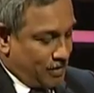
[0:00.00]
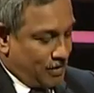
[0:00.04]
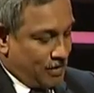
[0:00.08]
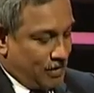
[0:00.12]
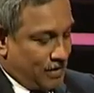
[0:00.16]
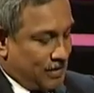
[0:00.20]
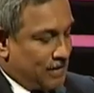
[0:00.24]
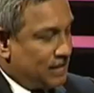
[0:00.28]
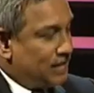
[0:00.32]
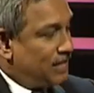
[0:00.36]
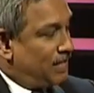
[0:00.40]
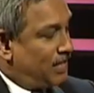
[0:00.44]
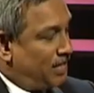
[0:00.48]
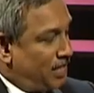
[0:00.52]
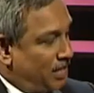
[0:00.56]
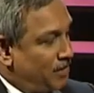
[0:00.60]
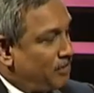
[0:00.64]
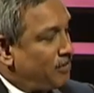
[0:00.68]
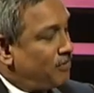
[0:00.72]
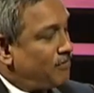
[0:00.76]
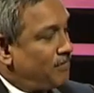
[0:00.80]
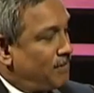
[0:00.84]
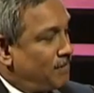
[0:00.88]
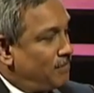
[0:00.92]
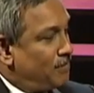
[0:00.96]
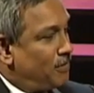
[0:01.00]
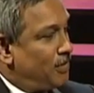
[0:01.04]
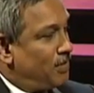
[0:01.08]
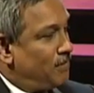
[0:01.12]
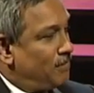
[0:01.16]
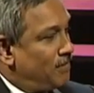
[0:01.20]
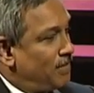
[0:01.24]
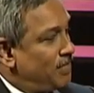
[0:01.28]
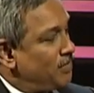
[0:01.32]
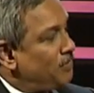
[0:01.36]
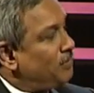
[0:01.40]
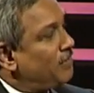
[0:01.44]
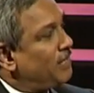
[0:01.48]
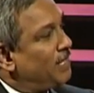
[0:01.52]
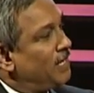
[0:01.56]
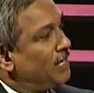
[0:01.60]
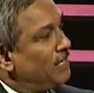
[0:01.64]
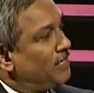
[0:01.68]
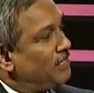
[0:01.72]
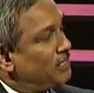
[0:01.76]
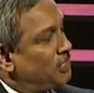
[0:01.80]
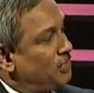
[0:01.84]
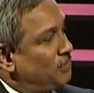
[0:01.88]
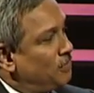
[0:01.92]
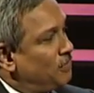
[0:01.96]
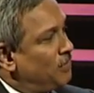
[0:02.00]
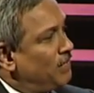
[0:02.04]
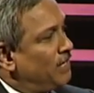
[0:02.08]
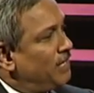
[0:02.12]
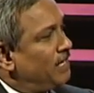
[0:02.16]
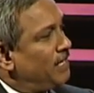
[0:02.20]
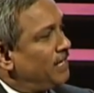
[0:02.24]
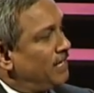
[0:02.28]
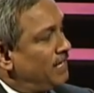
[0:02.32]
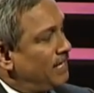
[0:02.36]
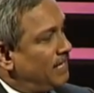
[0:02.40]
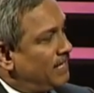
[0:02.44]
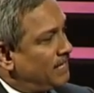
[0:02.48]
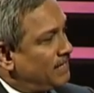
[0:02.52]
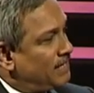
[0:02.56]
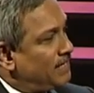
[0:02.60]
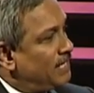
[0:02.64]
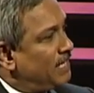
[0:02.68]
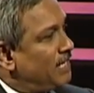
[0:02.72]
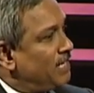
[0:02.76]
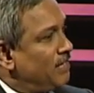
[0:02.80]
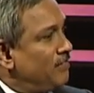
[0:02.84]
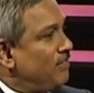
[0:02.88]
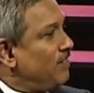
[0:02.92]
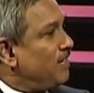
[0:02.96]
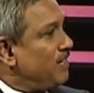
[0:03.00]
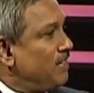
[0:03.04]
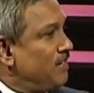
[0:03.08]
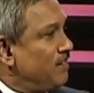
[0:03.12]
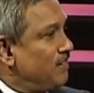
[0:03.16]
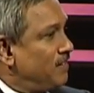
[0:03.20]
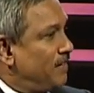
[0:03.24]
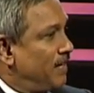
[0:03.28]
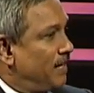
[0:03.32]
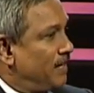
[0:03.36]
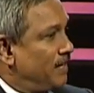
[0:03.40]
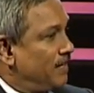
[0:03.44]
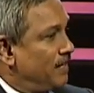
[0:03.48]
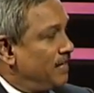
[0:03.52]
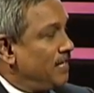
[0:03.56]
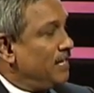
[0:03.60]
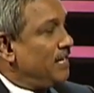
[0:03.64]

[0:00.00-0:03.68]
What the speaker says: because the letter of appointment, you can stipulate each and every contract,